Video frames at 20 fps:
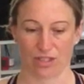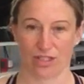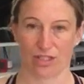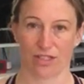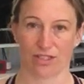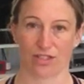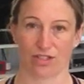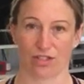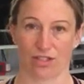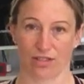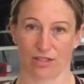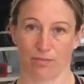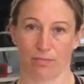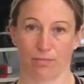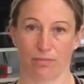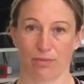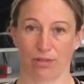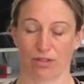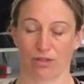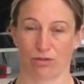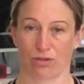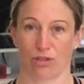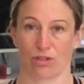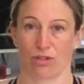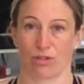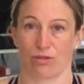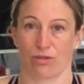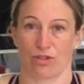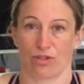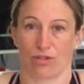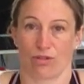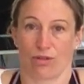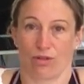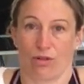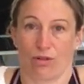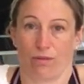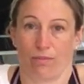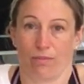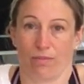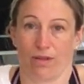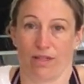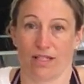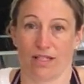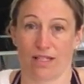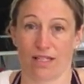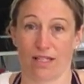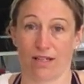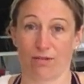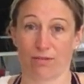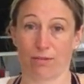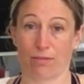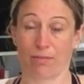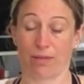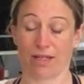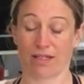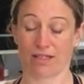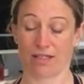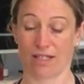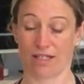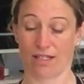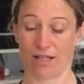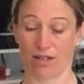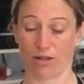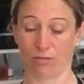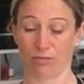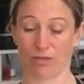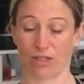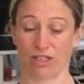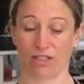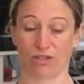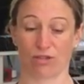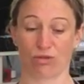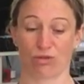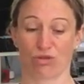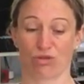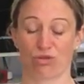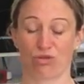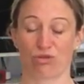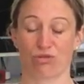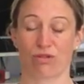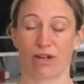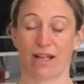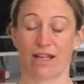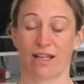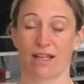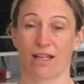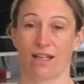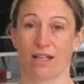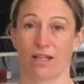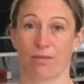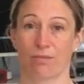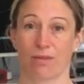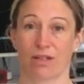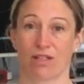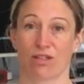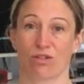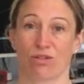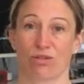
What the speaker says: you to just bring your shoulders up and down and back, so you're sitting up nice and straight, making